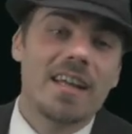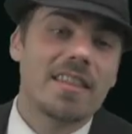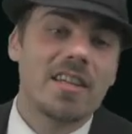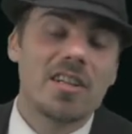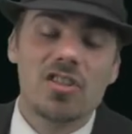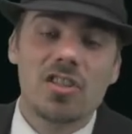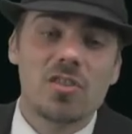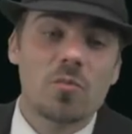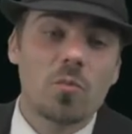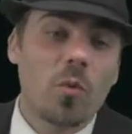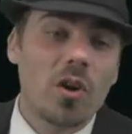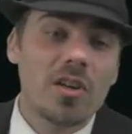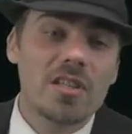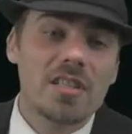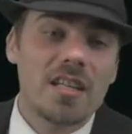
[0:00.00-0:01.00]
There just
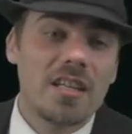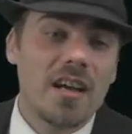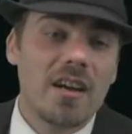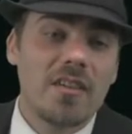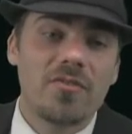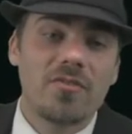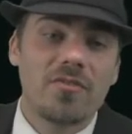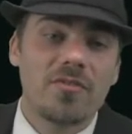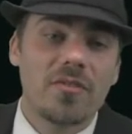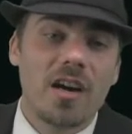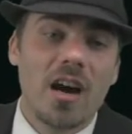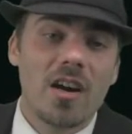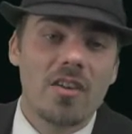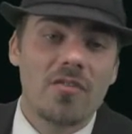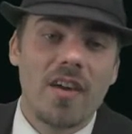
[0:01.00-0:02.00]
weren't enough
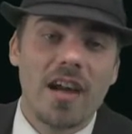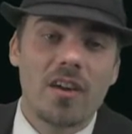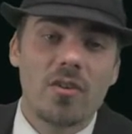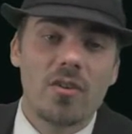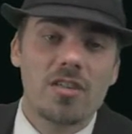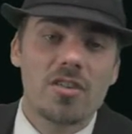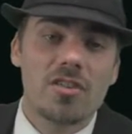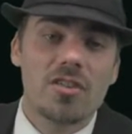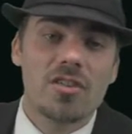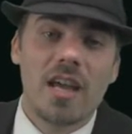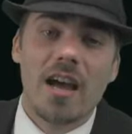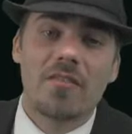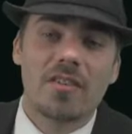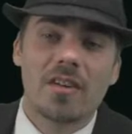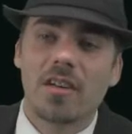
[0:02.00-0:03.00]
artifact creatures
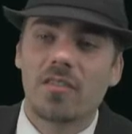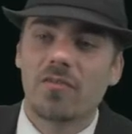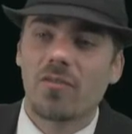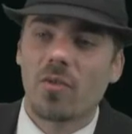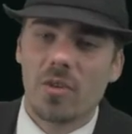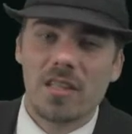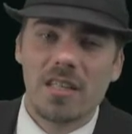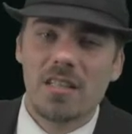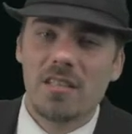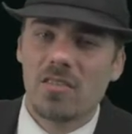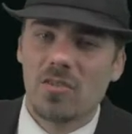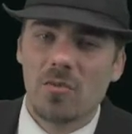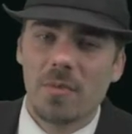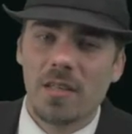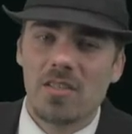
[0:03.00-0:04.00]
ever for these
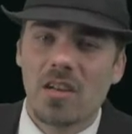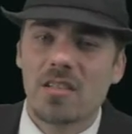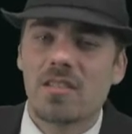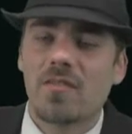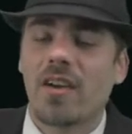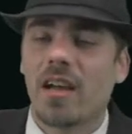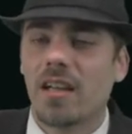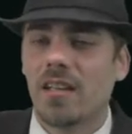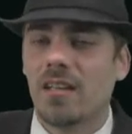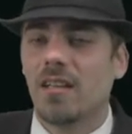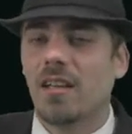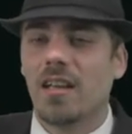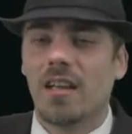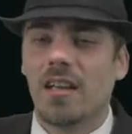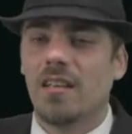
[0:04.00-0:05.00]
to be justified
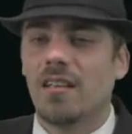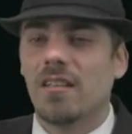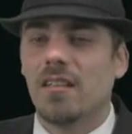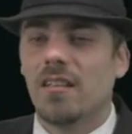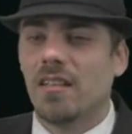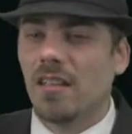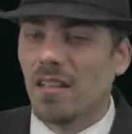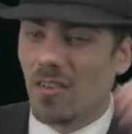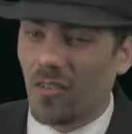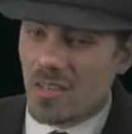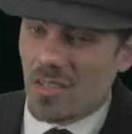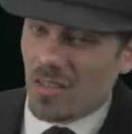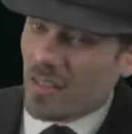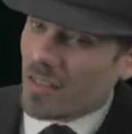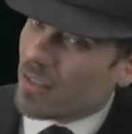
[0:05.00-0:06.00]
in the
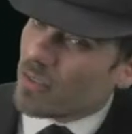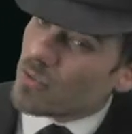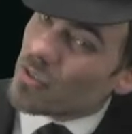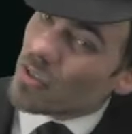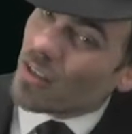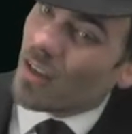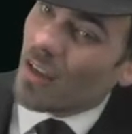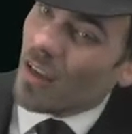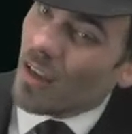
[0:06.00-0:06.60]
original inclusion.